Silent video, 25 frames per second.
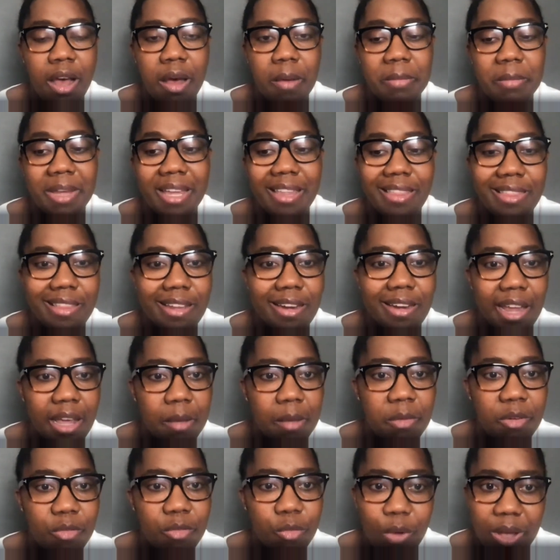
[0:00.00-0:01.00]
in the
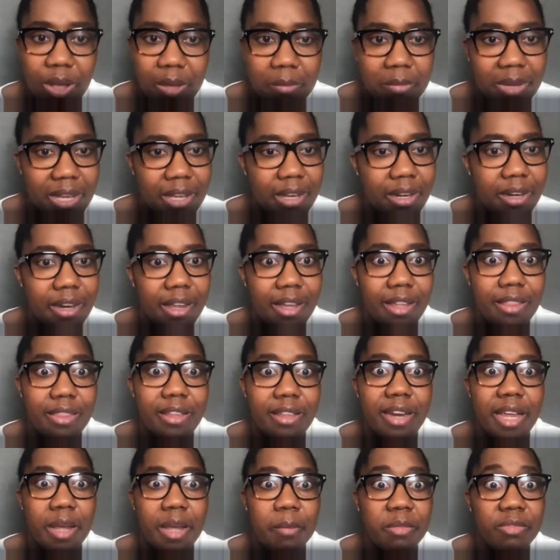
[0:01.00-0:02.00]
name of women, in the
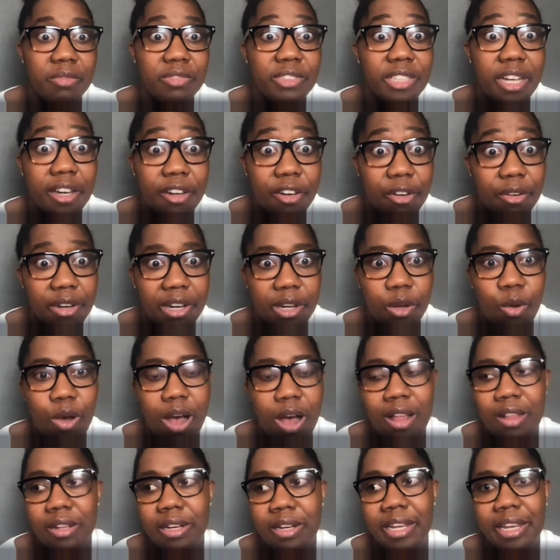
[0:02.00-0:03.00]
name of gender
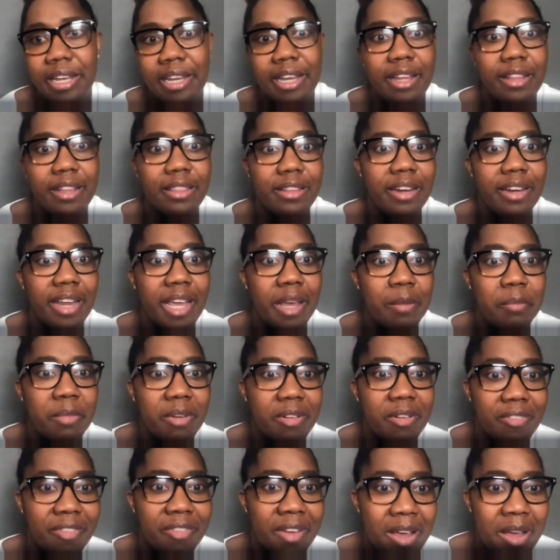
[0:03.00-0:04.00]
equality, in the name
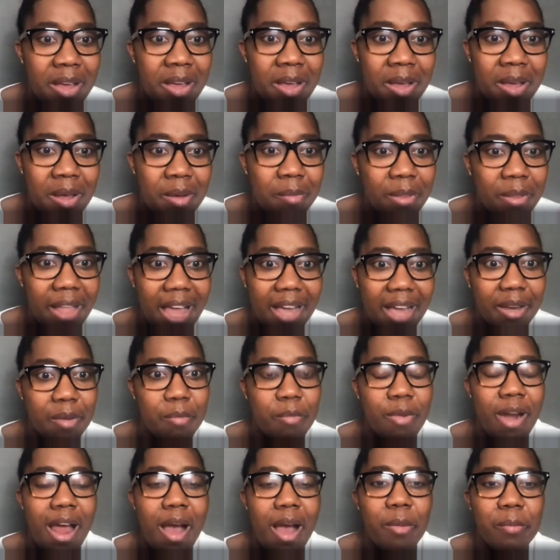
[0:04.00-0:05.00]
of Black and
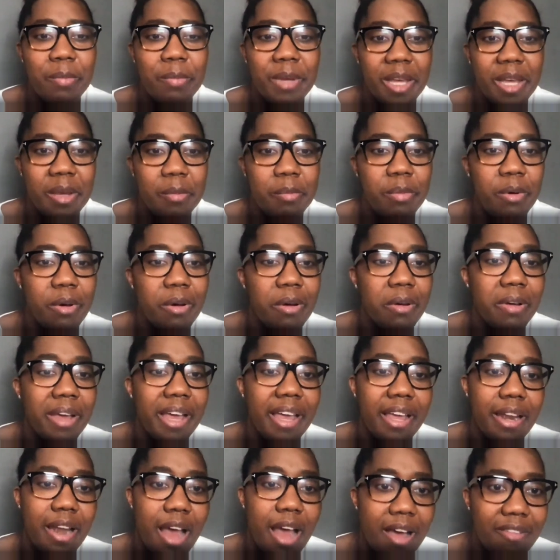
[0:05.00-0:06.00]
brown people,
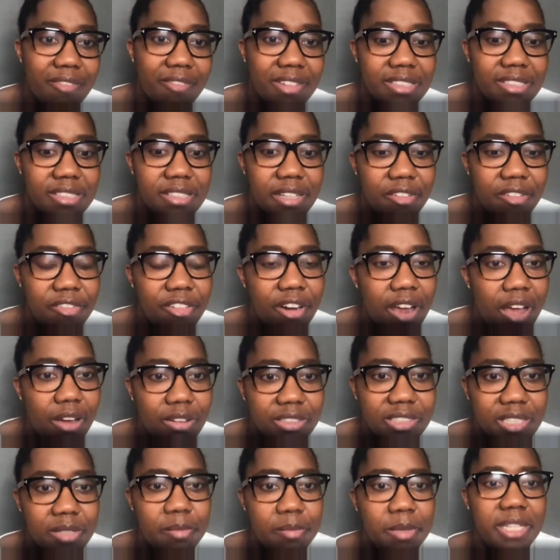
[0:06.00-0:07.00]
and obviously for
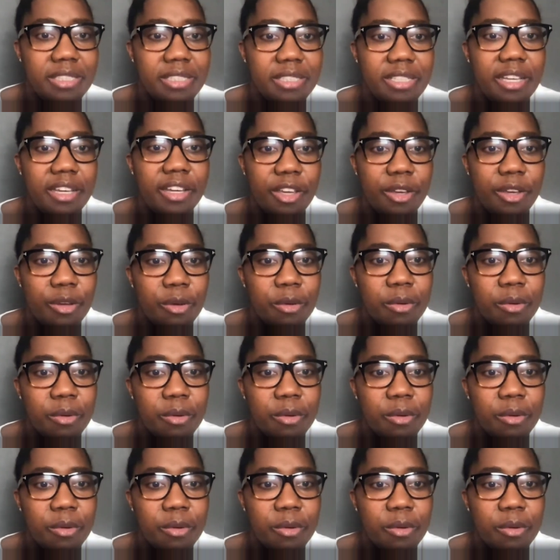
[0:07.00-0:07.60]
LGBTQ